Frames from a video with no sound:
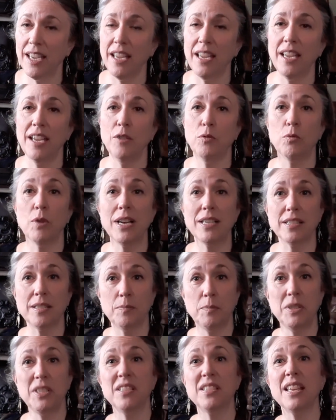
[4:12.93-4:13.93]
and
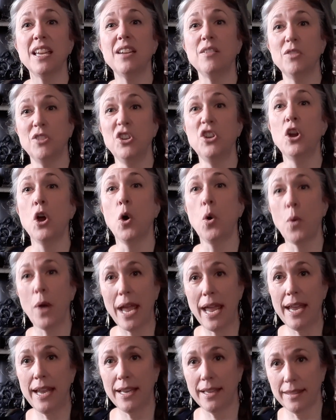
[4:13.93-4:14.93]
recipes that no
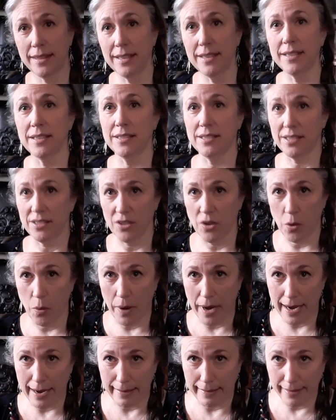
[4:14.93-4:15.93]
egg this, no
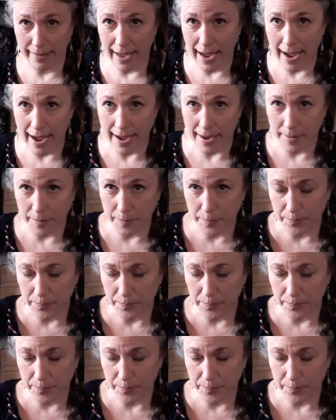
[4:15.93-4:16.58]
egg that.